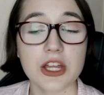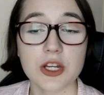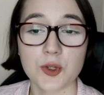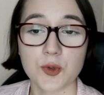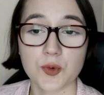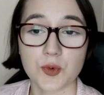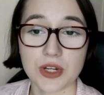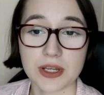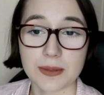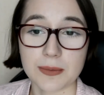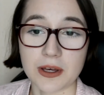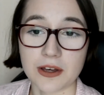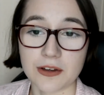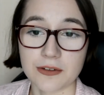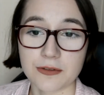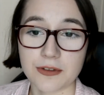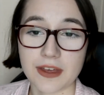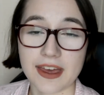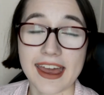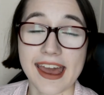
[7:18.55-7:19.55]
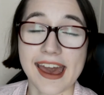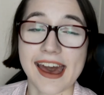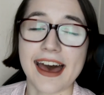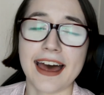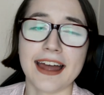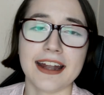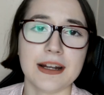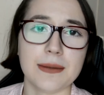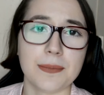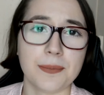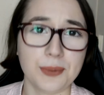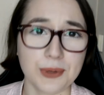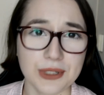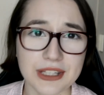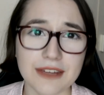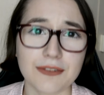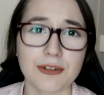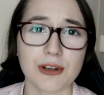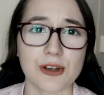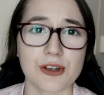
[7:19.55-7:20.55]
dream of and
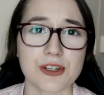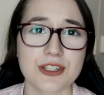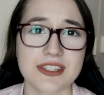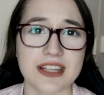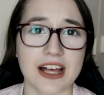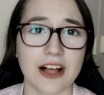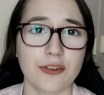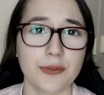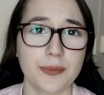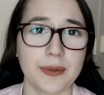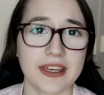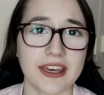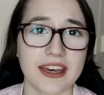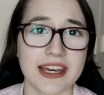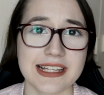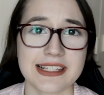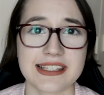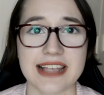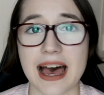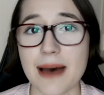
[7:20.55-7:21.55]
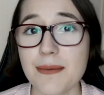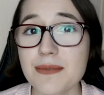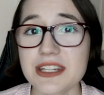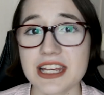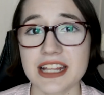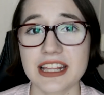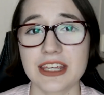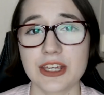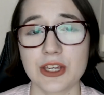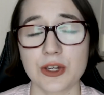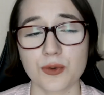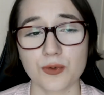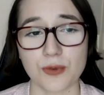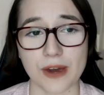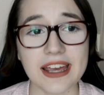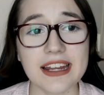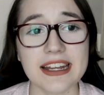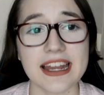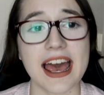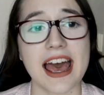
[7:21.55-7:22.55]
believe in yourself because I'm telling you
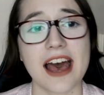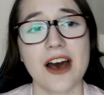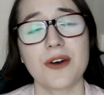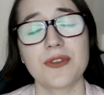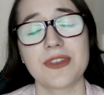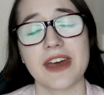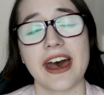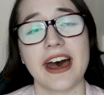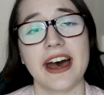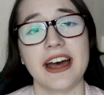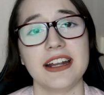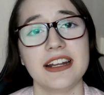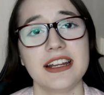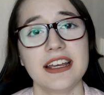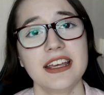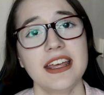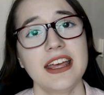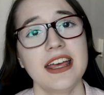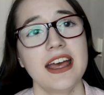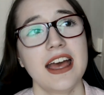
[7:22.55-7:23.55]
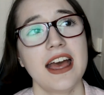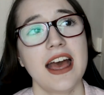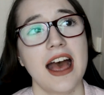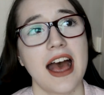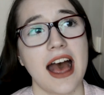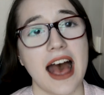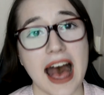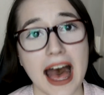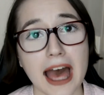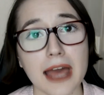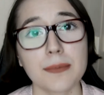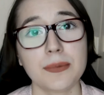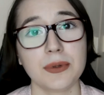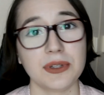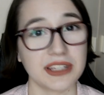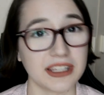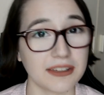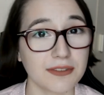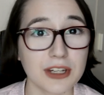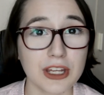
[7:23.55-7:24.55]
right now that I
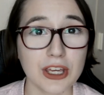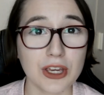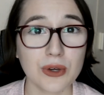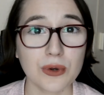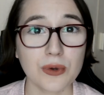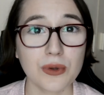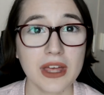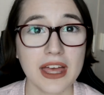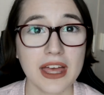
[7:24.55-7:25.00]
believe in you